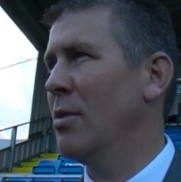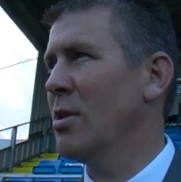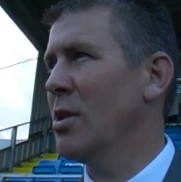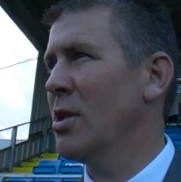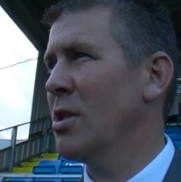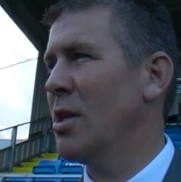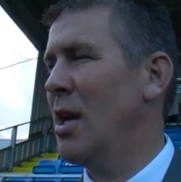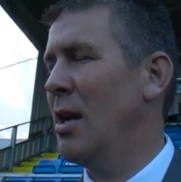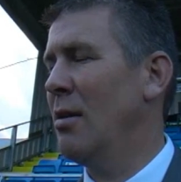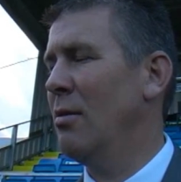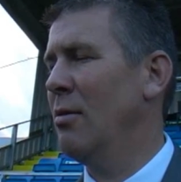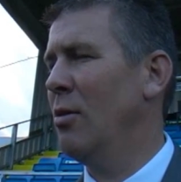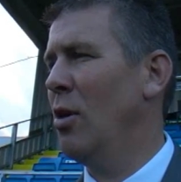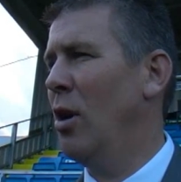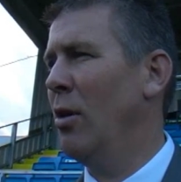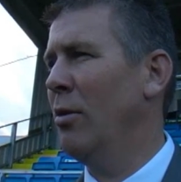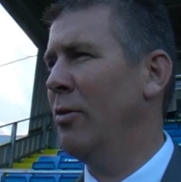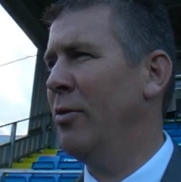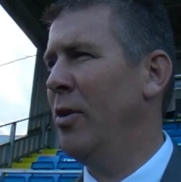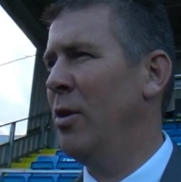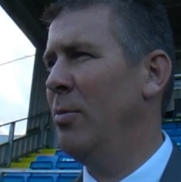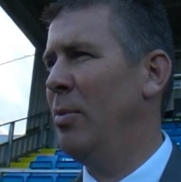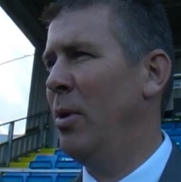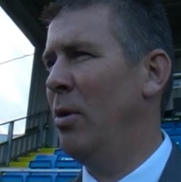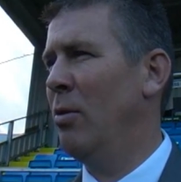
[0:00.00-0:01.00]
As I say, we've got a
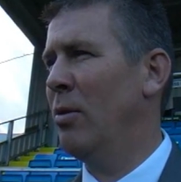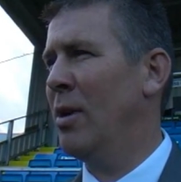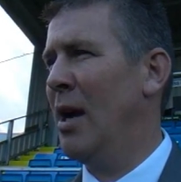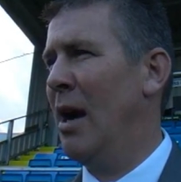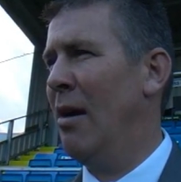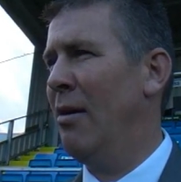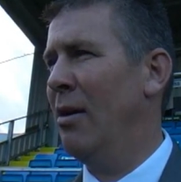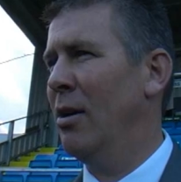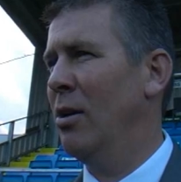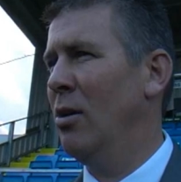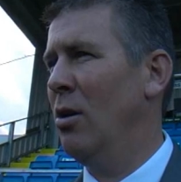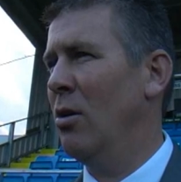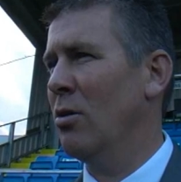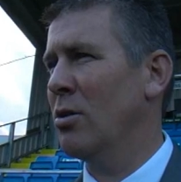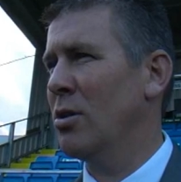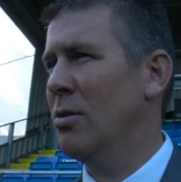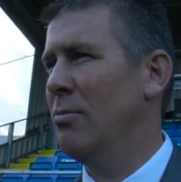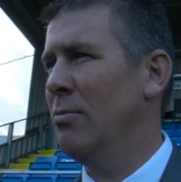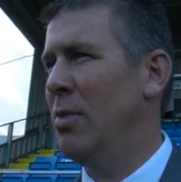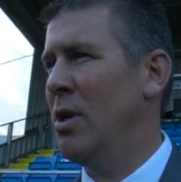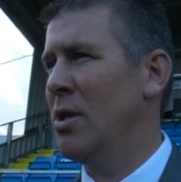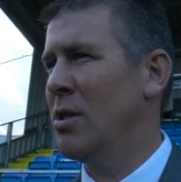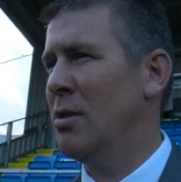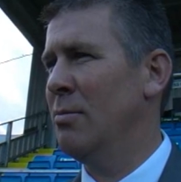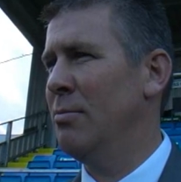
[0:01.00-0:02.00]
few people carrying knocks
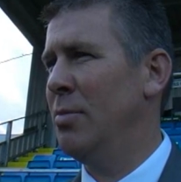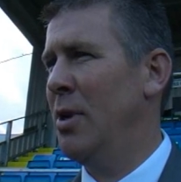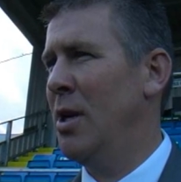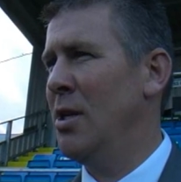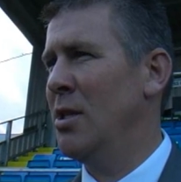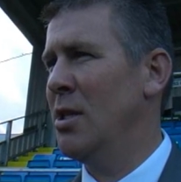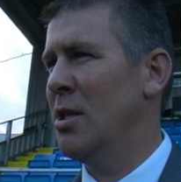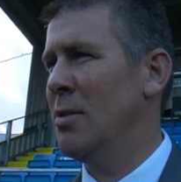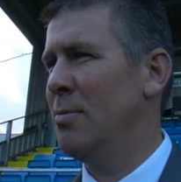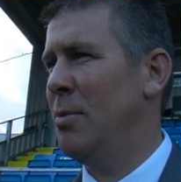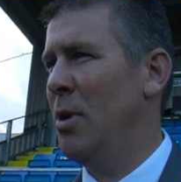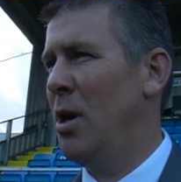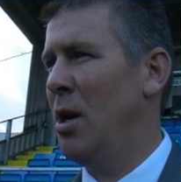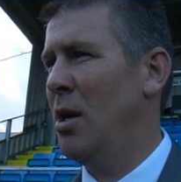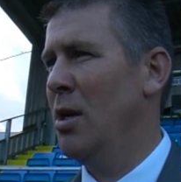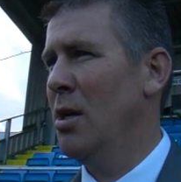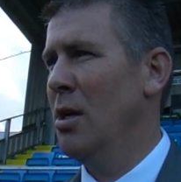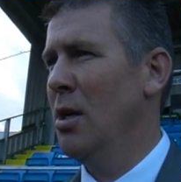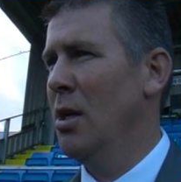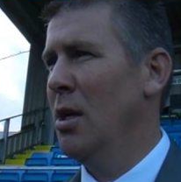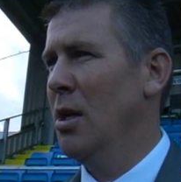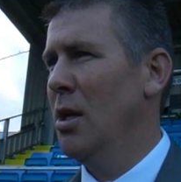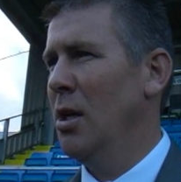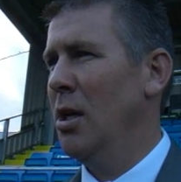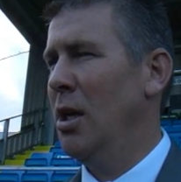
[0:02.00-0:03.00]
and bits and pieces. But,
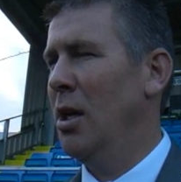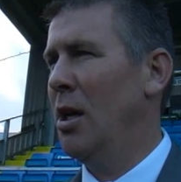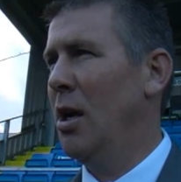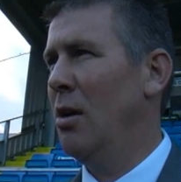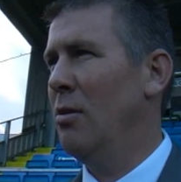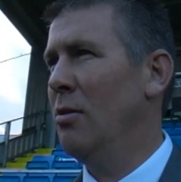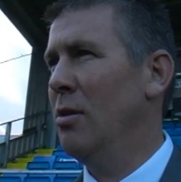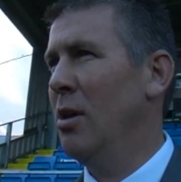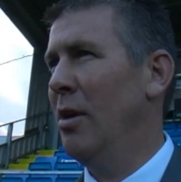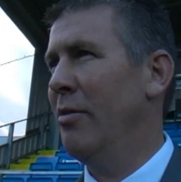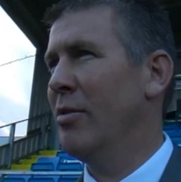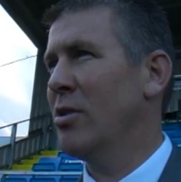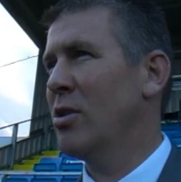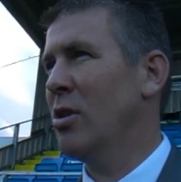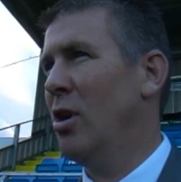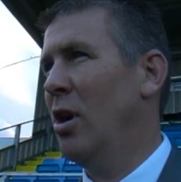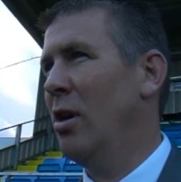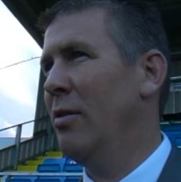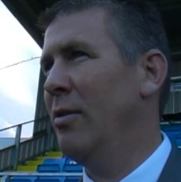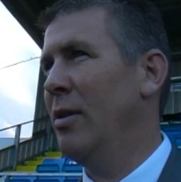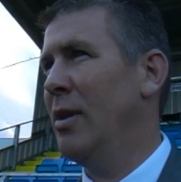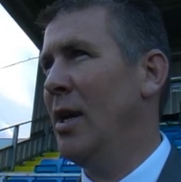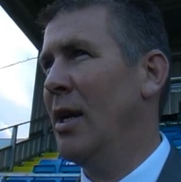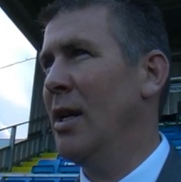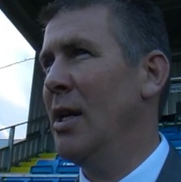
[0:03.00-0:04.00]
you know, the other
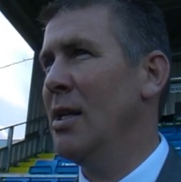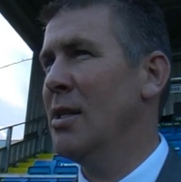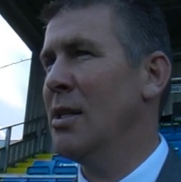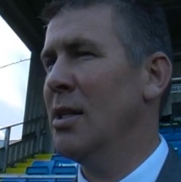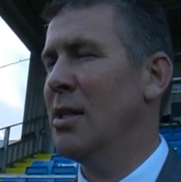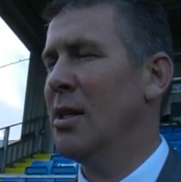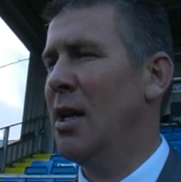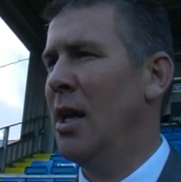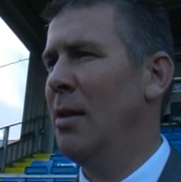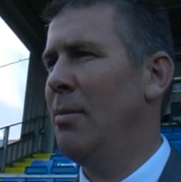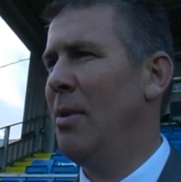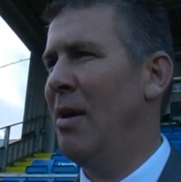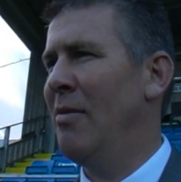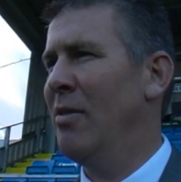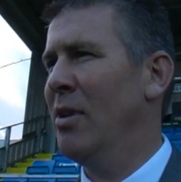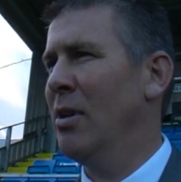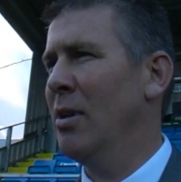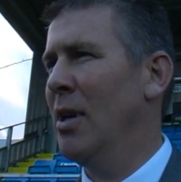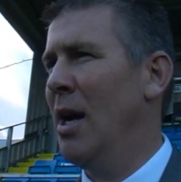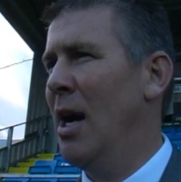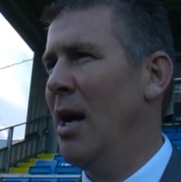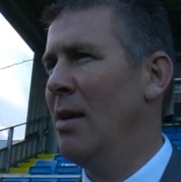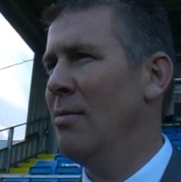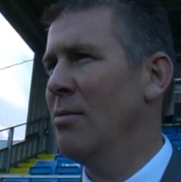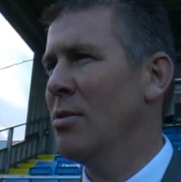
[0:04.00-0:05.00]
side of it, they need to keep having
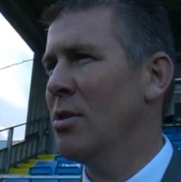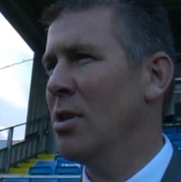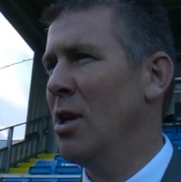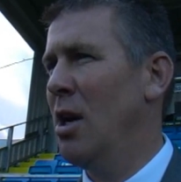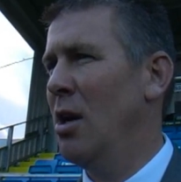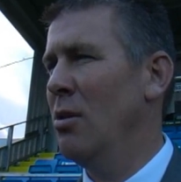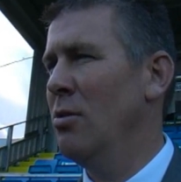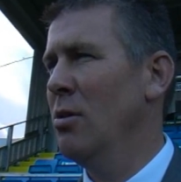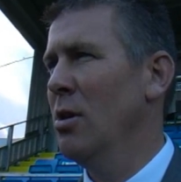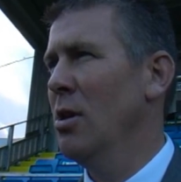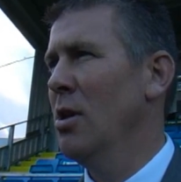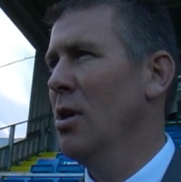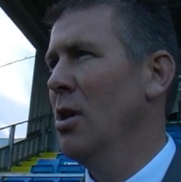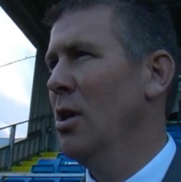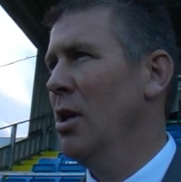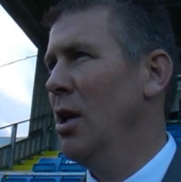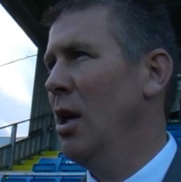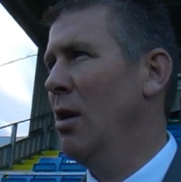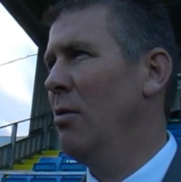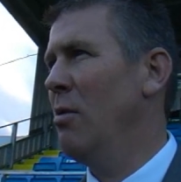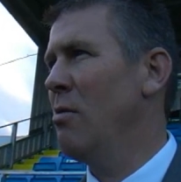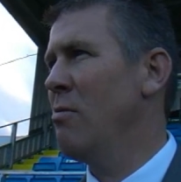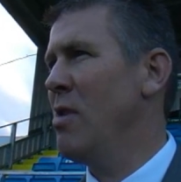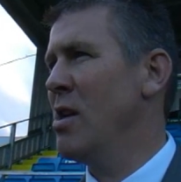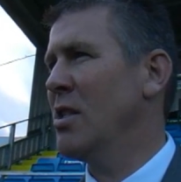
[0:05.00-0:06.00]
games. So,
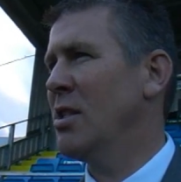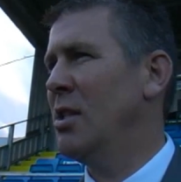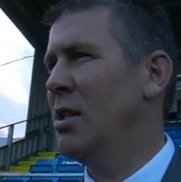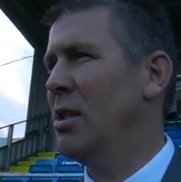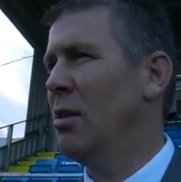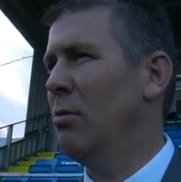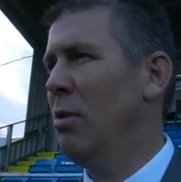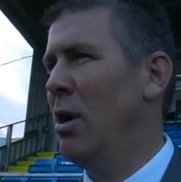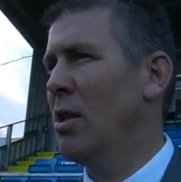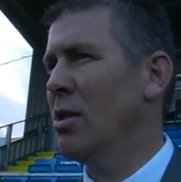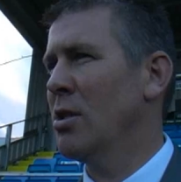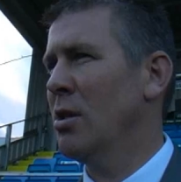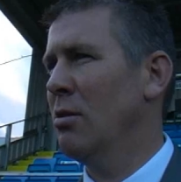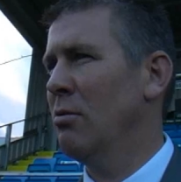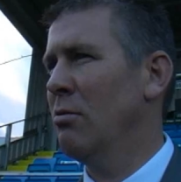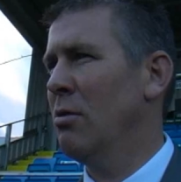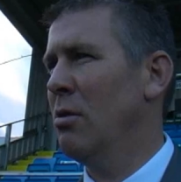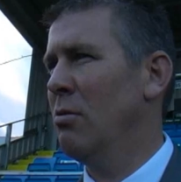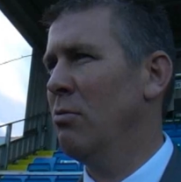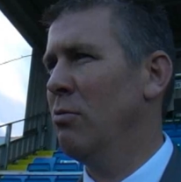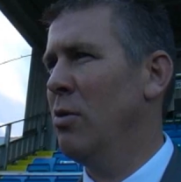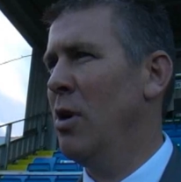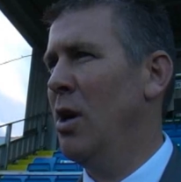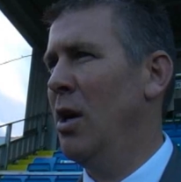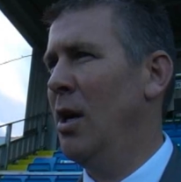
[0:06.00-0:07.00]
you know, we rested the ones that
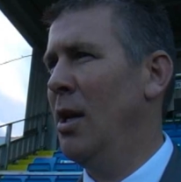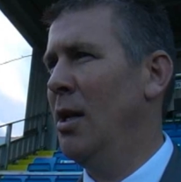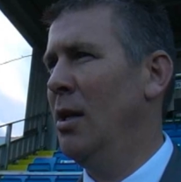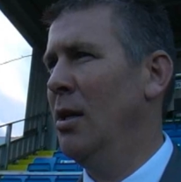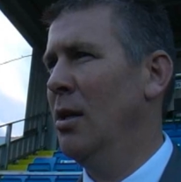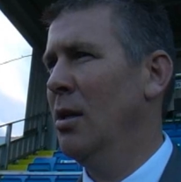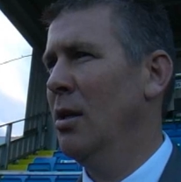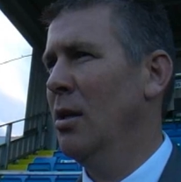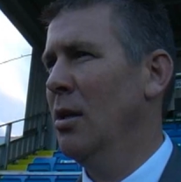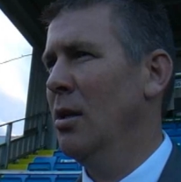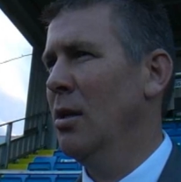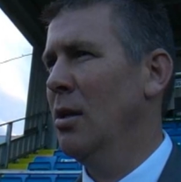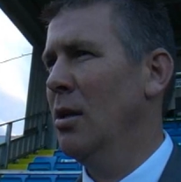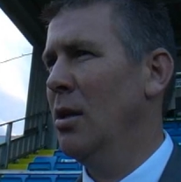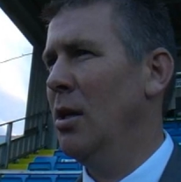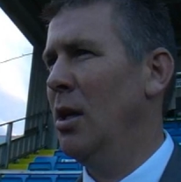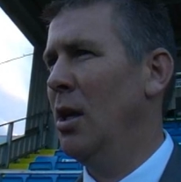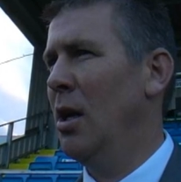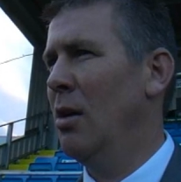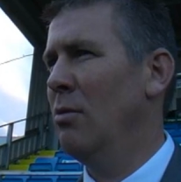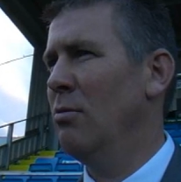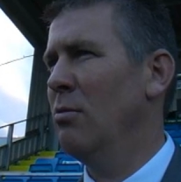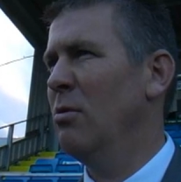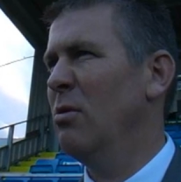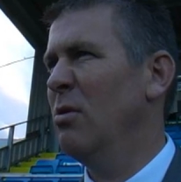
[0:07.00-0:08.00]
were really,
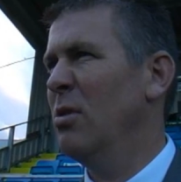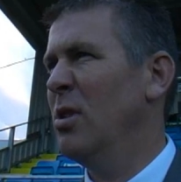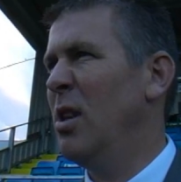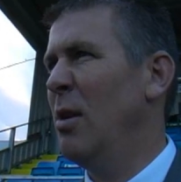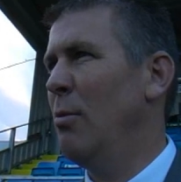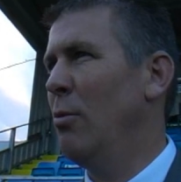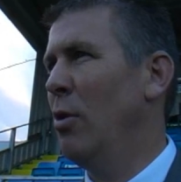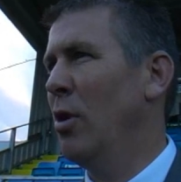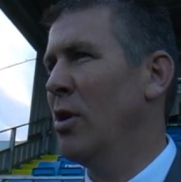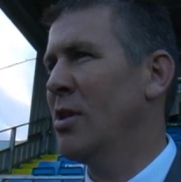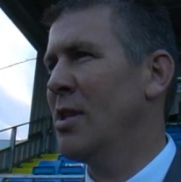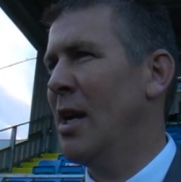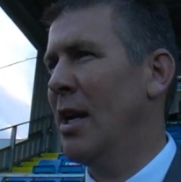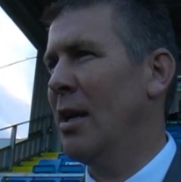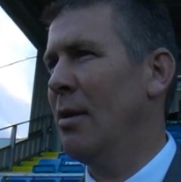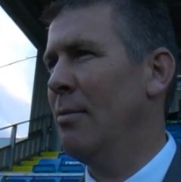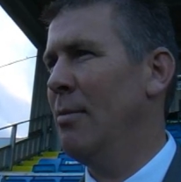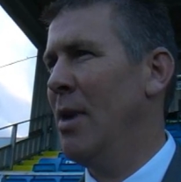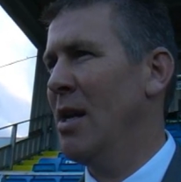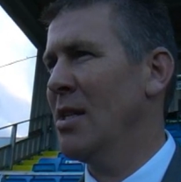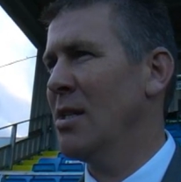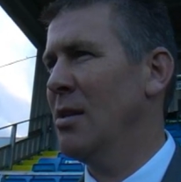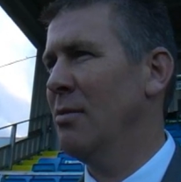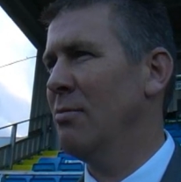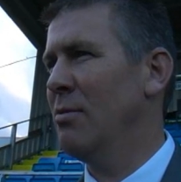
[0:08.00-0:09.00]
you know, didn't want to take a
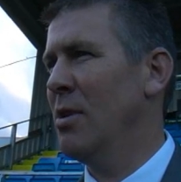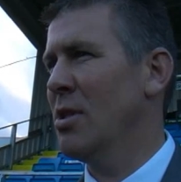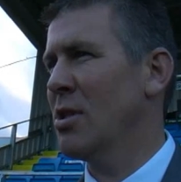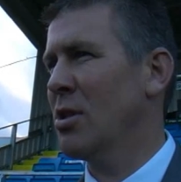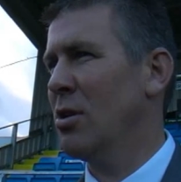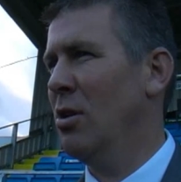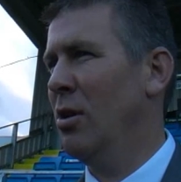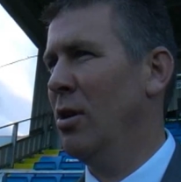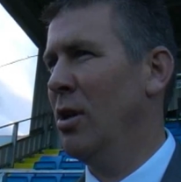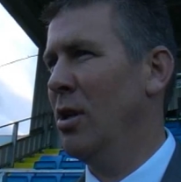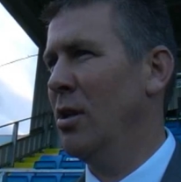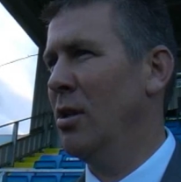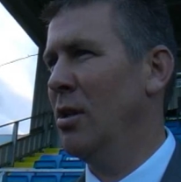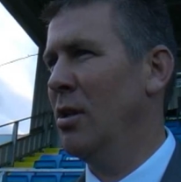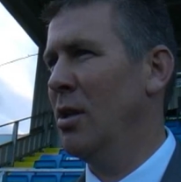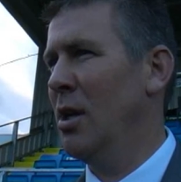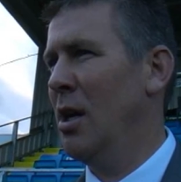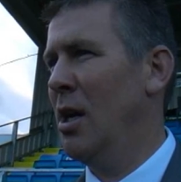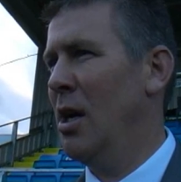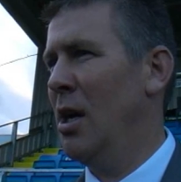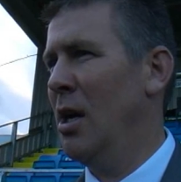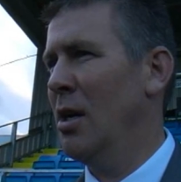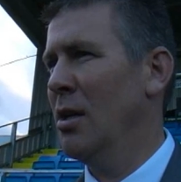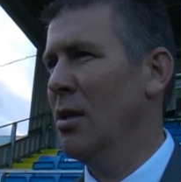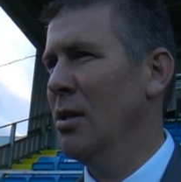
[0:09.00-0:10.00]
massive risk on. And
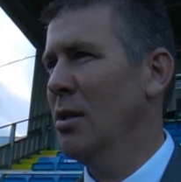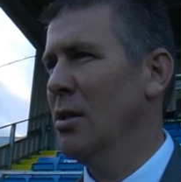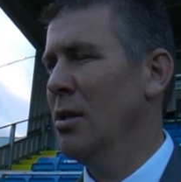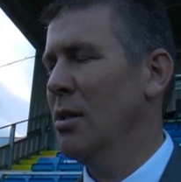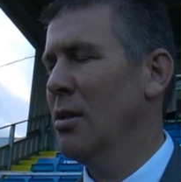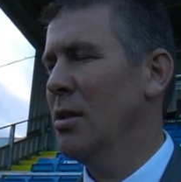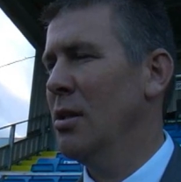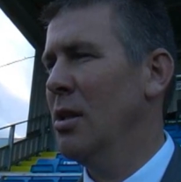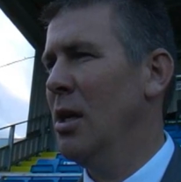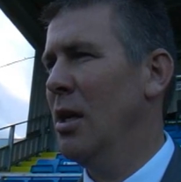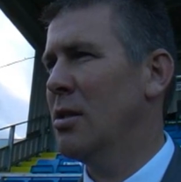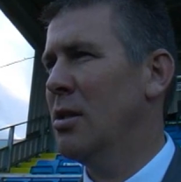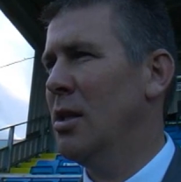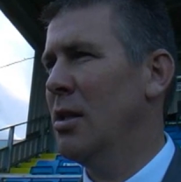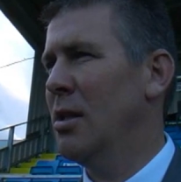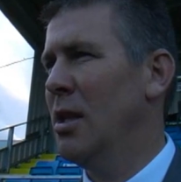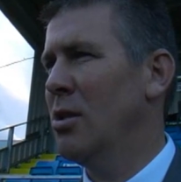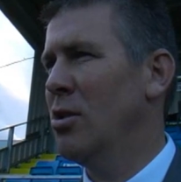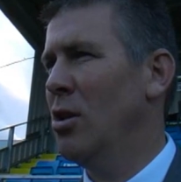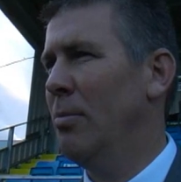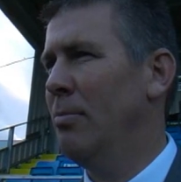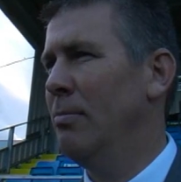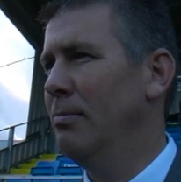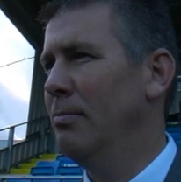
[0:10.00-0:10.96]
the other did their job.